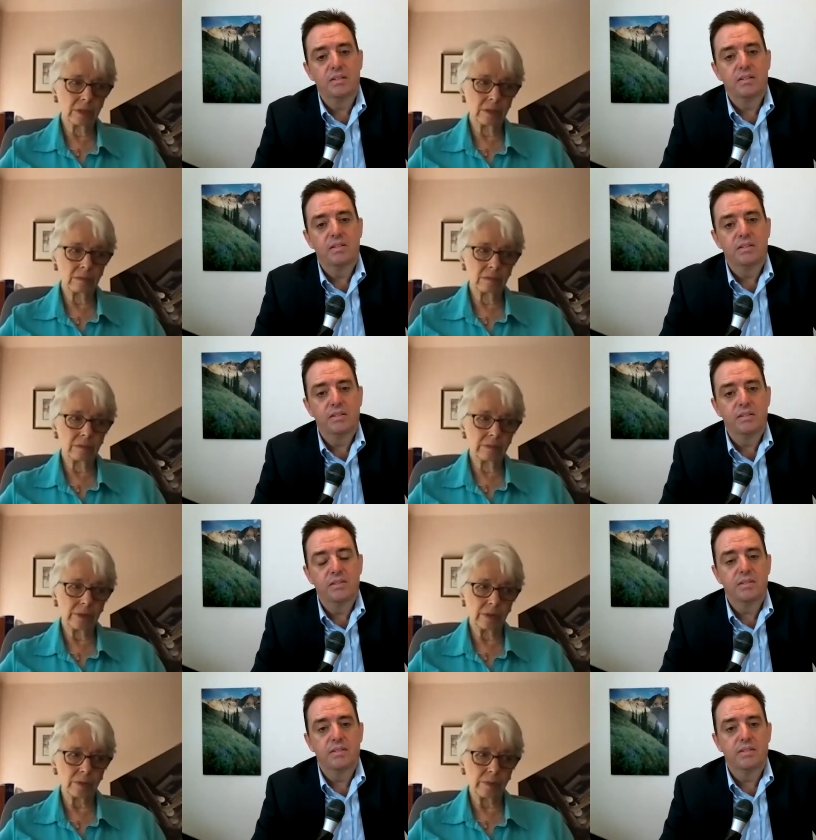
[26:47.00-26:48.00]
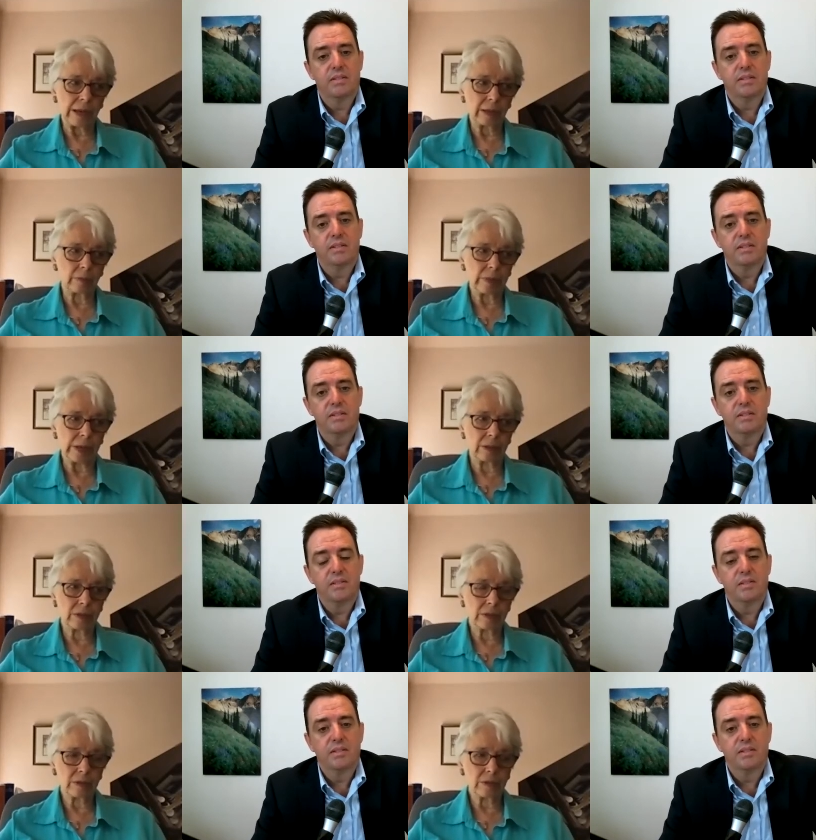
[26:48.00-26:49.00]
Speaker 1: uh, things back in
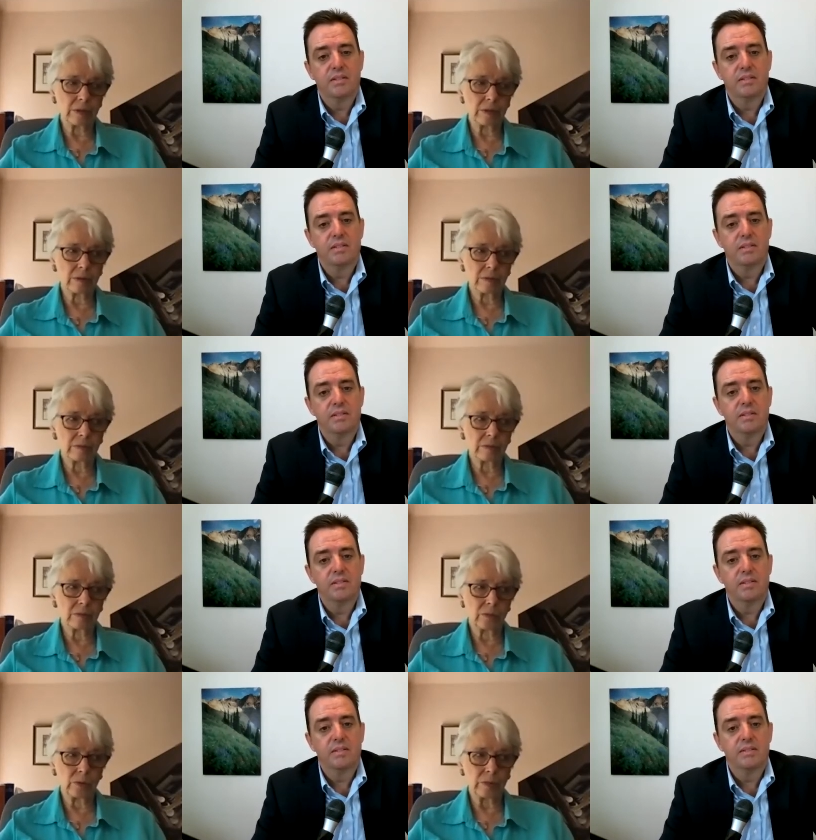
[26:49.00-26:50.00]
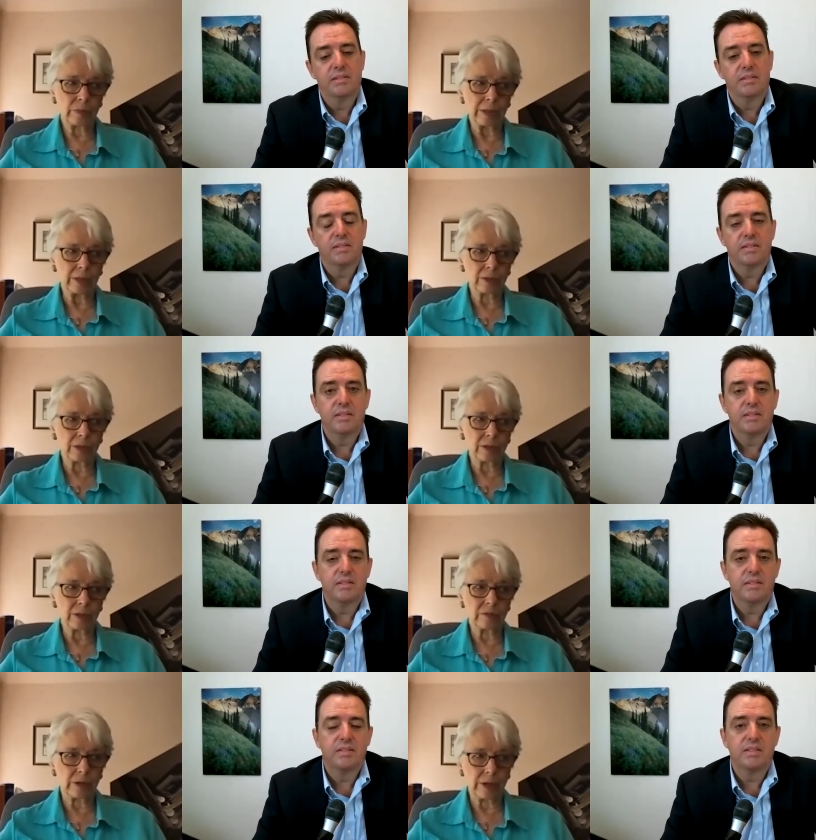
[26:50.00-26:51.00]
balance uh, with my
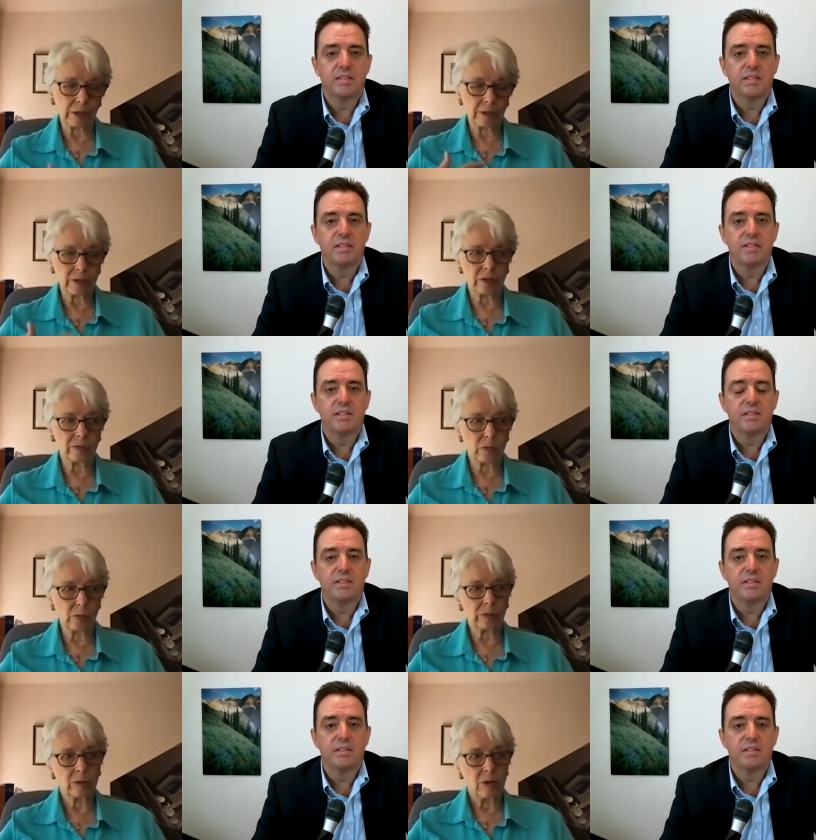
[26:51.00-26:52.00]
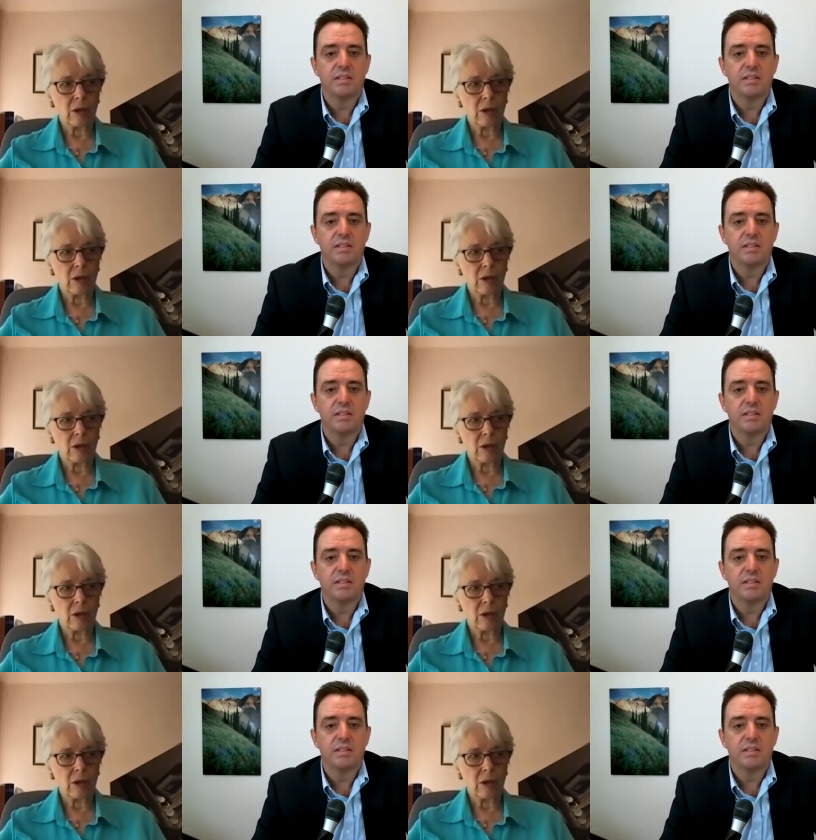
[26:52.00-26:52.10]
digestive tract and so forth.